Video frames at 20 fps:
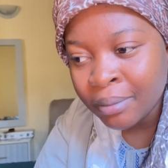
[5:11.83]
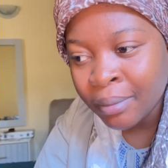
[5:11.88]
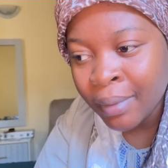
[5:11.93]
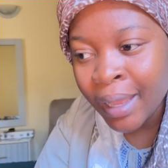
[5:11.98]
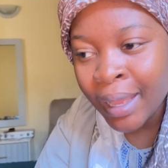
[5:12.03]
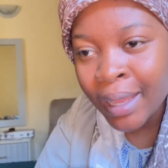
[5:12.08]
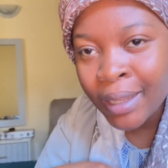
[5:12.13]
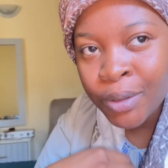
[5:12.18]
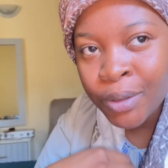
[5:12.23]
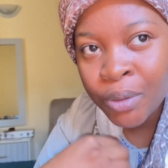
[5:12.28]
my
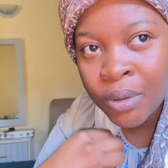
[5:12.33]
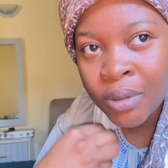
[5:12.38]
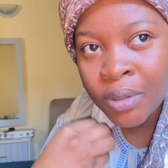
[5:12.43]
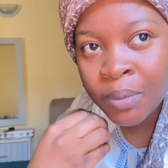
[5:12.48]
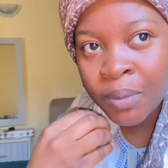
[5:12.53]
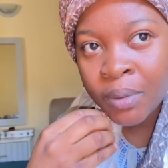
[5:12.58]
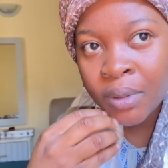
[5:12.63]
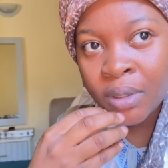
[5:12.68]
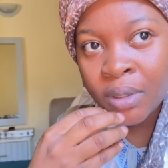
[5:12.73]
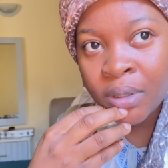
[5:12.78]
heart
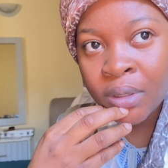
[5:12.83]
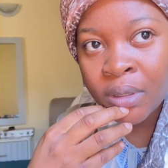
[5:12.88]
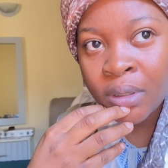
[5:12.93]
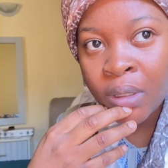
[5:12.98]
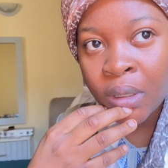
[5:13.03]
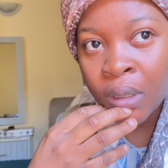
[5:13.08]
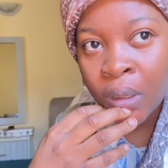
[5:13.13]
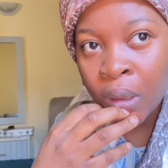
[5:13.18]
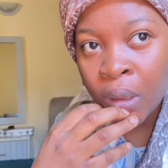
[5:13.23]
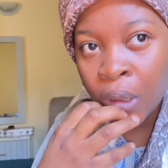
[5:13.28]
just beat
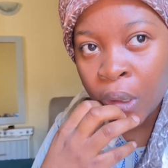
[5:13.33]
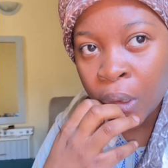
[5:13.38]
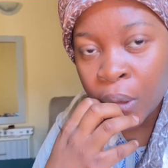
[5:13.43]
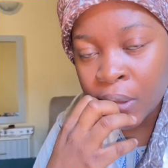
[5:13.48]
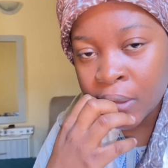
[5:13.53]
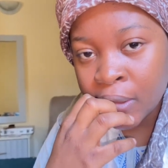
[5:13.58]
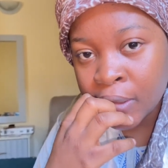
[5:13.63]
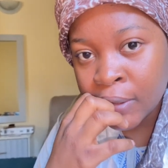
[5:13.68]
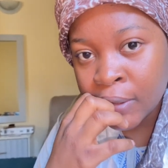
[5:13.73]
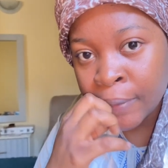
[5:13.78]

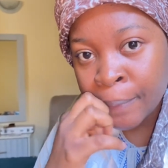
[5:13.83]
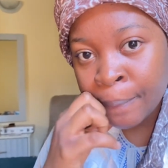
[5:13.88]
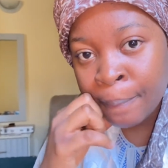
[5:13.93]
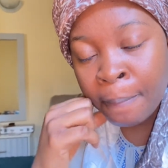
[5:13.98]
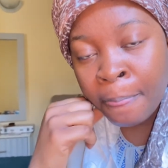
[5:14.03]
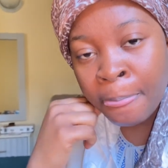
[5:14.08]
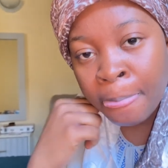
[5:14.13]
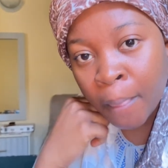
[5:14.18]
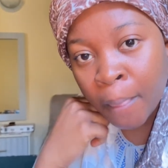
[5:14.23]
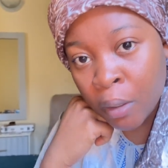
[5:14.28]
because
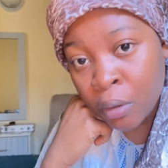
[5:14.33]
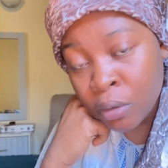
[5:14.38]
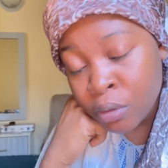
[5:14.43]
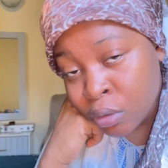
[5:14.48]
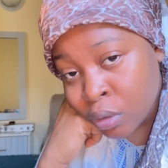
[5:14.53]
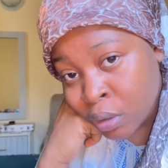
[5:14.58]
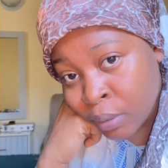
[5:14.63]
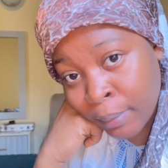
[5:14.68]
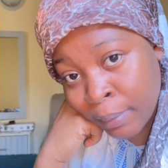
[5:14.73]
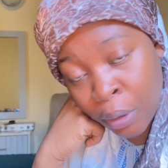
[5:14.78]
i was
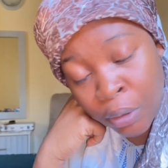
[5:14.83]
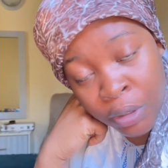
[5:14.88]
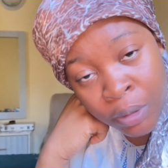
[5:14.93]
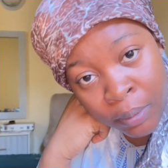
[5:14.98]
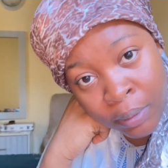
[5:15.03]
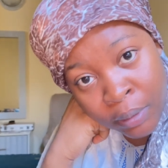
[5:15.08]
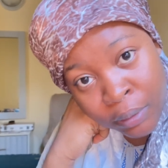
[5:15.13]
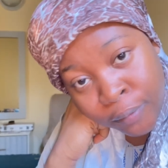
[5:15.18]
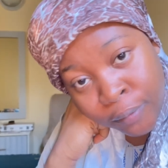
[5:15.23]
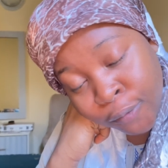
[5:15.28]
using my
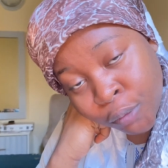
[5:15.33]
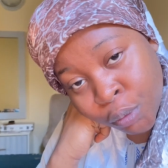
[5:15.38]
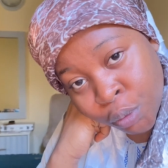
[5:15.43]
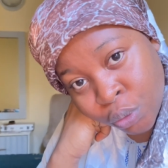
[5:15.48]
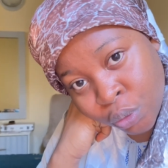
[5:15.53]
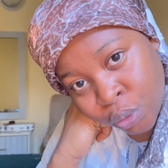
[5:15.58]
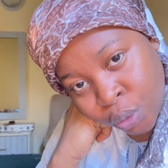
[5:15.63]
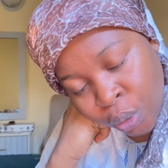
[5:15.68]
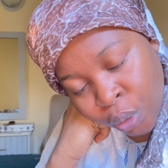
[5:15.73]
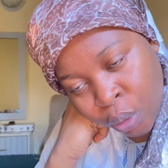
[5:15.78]
husband's
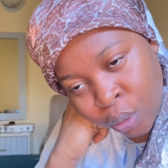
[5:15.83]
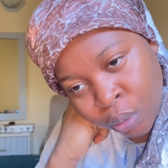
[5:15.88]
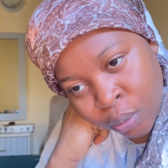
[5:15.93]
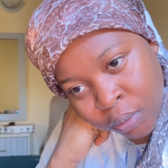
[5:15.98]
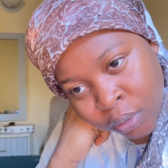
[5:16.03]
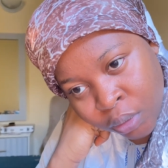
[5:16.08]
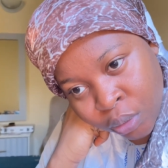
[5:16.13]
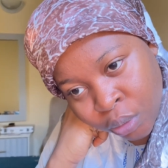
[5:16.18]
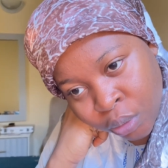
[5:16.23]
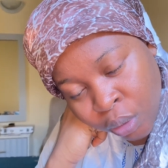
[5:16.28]
phone to
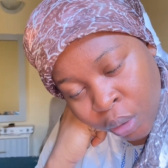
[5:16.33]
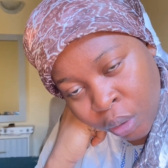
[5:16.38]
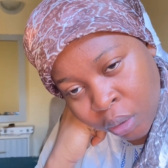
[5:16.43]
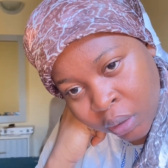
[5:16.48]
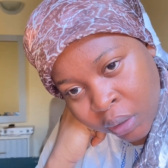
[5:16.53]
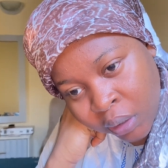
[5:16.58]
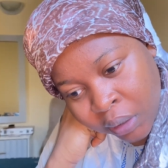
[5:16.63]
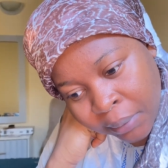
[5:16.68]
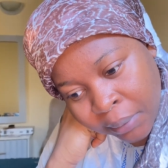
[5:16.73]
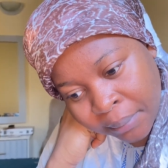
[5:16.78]
call to call
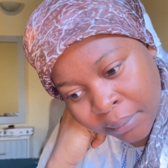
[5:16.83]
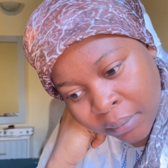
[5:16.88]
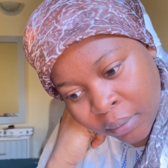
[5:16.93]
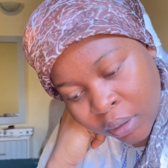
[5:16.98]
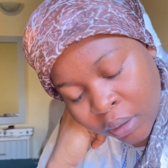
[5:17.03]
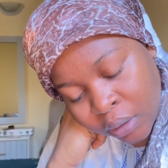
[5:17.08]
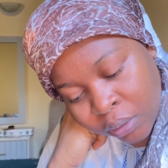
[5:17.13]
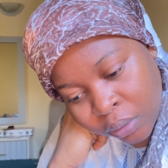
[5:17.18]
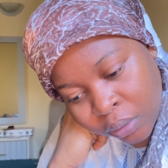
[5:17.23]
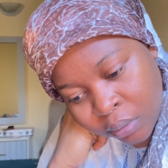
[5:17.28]
him
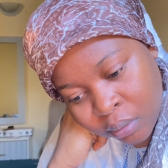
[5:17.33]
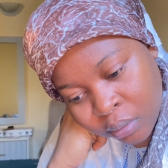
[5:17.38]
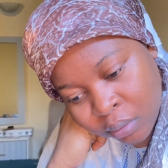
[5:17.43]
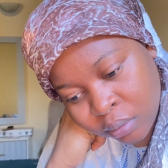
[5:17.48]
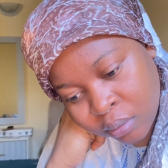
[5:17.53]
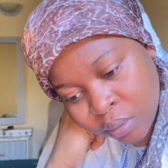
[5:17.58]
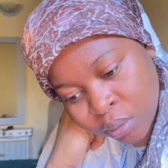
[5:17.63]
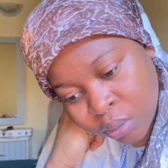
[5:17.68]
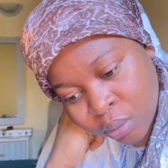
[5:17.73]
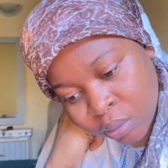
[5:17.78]
and all
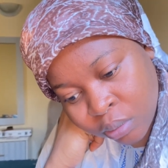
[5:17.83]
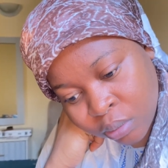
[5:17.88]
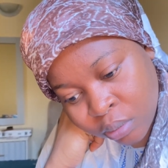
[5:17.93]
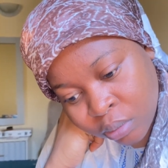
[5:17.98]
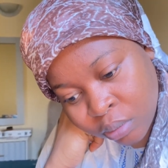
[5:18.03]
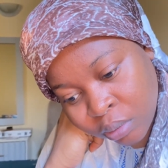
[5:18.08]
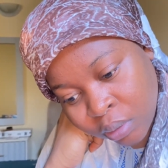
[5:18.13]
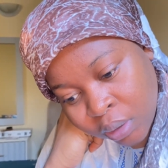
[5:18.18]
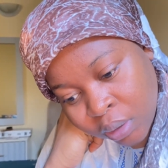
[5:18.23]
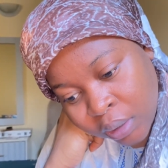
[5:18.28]

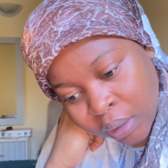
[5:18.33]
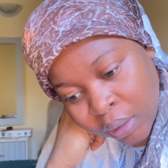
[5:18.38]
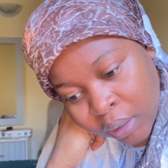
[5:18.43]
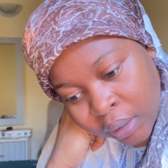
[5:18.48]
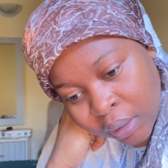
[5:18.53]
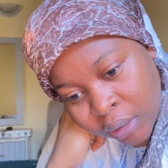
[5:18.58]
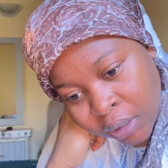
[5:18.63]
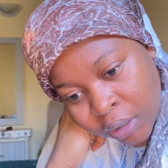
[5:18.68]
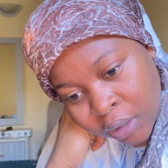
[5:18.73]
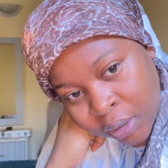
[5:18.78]
so
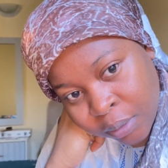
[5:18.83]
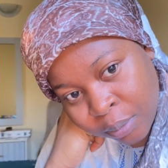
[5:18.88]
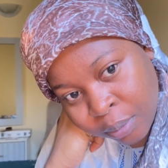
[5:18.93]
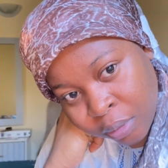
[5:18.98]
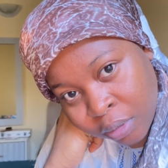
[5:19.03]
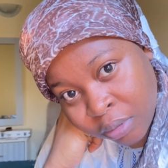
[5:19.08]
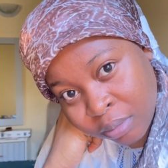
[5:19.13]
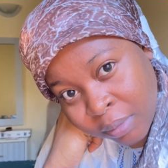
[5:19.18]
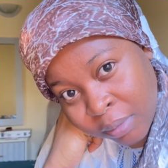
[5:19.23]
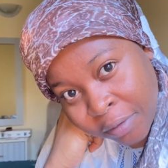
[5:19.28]
he
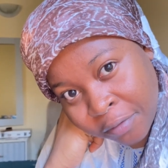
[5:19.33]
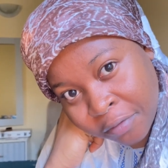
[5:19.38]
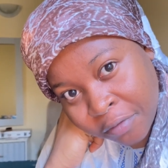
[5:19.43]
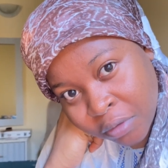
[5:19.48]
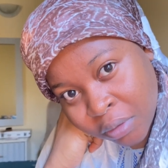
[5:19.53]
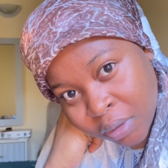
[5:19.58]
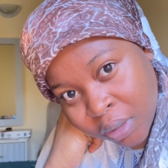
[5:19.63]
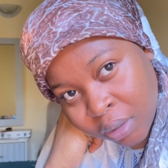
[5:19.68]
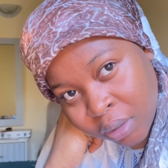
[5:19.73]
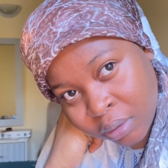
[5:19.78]
brought my
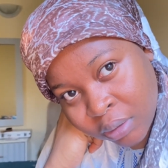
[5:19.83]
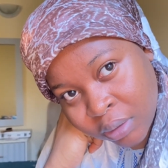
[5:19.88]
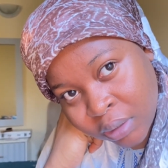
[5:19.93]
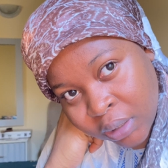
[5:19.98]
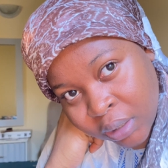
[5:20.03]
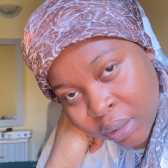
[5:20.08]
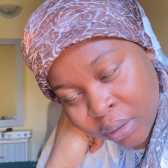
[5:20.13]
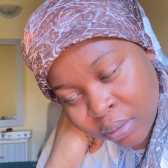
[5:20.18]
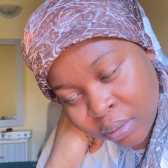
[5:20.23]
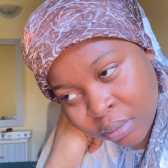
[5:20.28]
phone around
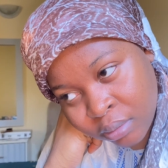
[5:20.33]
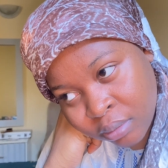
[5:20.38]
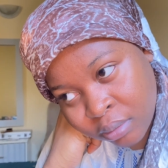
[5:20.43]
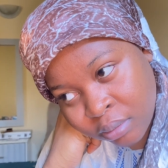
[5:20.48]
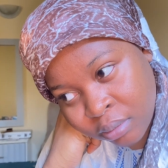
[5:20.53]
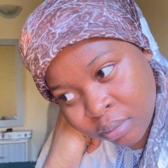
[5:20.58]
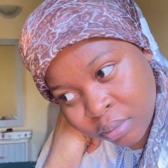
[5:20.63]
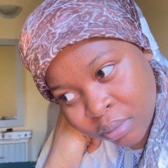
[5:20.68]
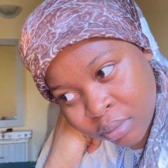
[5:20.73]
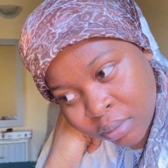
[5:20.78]
10
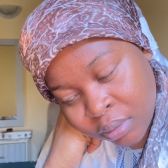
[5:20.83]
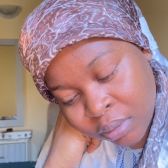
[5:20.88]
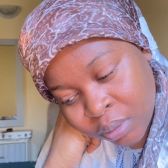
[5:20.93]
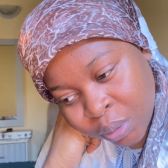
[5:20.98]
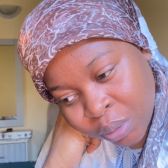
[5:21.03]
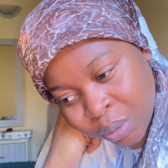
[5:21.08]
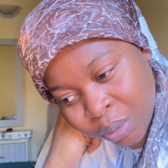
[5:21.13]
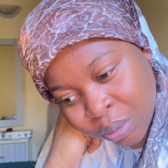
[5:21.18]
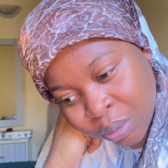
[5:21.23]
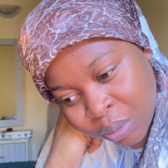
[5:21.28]

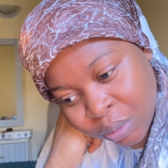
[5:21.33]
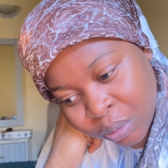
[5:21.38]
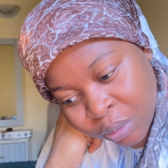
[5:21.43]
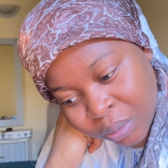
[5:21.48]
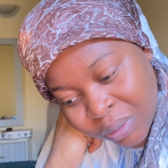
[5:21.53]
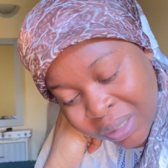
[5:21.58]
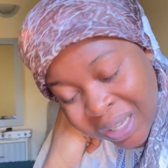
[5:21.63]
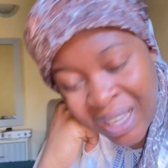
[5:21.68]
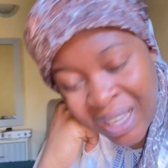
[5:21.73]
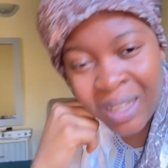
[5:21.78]
so
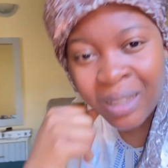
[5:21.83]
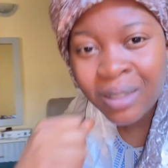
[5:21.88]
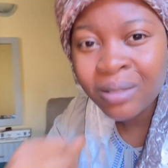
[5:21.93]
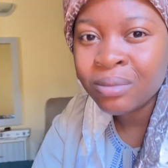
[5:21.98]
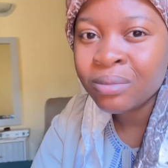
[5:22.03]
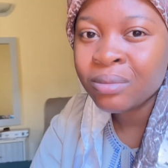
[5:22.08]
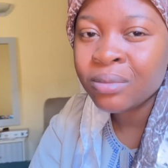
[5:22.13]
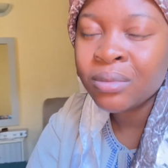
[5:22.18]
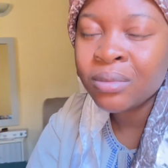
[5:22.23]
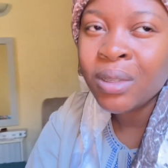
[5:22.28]
yeah
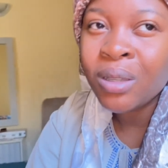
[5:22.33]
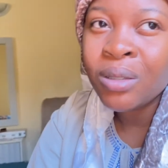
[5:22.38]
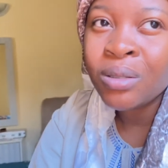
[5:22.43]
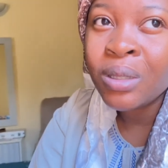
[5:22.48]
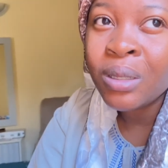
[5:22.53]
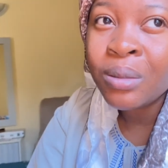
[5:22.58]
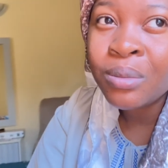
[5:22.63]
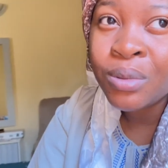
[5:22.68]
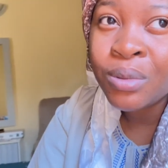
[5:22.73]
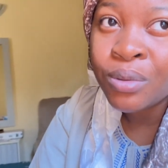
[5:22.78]
i
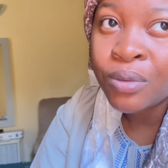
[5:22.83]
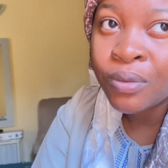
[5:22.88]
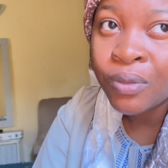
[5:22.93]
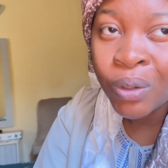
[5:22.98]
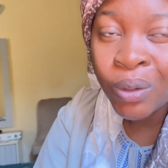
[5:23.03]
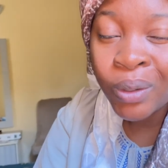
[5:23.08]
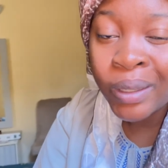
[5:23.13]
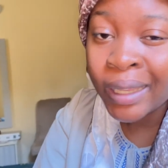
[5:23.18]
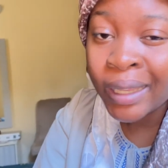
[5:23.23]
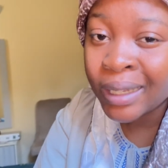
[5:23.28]
wasn't able to
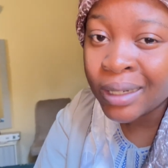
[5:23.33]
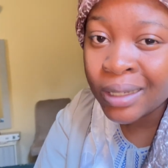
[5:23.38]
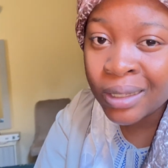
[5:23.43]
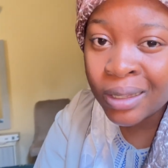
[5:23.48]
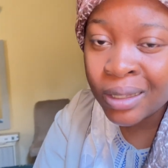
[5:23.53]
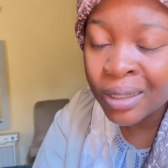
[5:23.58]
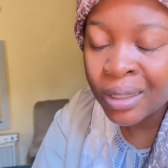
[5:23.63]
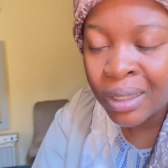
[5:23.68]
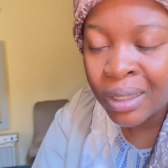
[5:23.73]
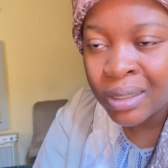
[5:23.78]
block
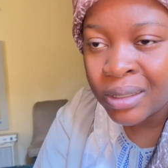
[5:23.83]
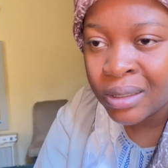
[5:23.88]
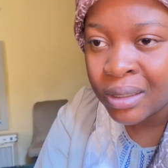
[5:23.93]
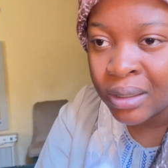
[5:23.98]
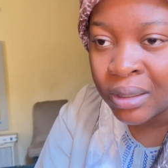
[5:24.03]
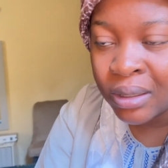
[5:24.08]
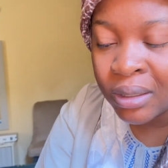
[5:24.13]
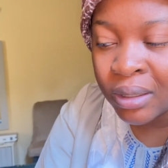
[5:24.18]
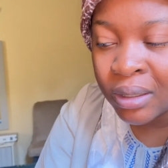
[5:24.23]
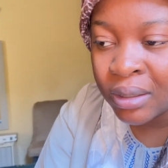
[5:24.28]
anything
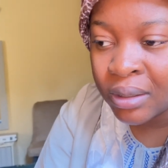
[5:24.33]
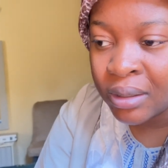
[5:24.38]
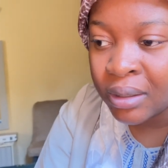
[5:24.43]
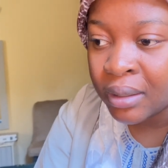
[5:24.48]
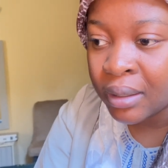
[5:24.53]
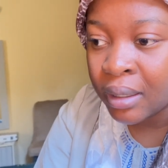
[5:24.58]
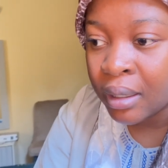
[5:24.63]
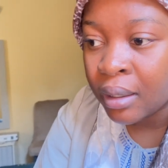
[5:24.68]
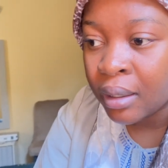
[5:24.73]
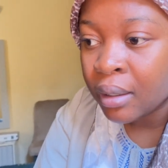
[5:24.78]
yesterday guys
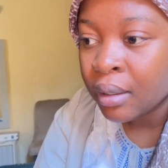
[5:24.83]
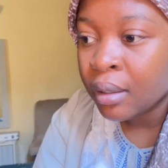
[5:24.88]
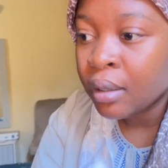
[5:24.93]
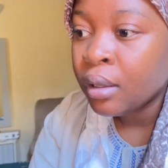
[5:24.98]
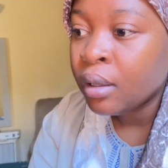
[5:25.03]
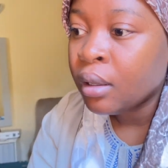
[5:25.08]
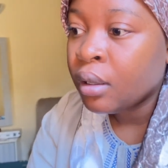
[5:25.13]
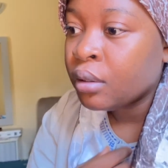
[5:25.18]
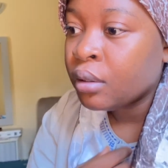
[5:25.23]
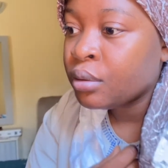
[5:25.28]
yeah
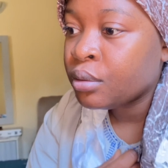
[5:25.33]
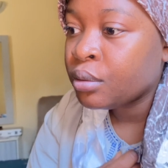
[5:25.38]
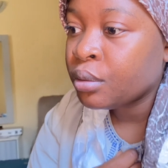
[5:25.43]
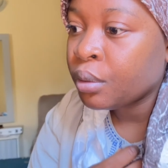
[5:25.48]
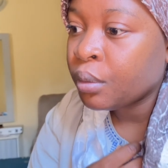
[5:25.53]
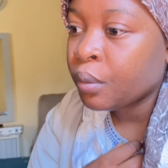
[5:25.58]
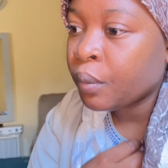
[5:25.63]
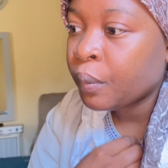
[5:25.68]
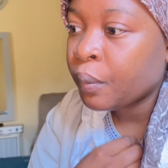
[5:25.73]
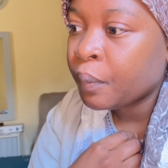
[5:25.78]
so
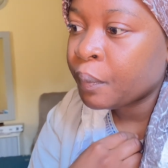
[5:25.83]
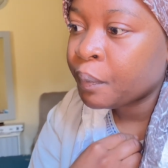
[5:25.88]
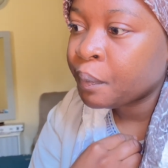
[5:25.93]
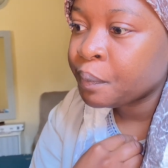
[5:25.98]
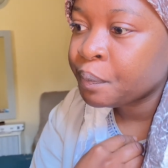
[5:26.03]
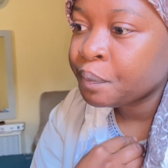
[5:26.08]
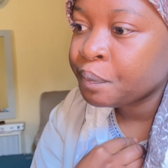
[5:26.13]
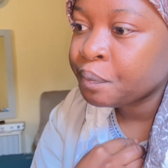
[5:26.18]
um,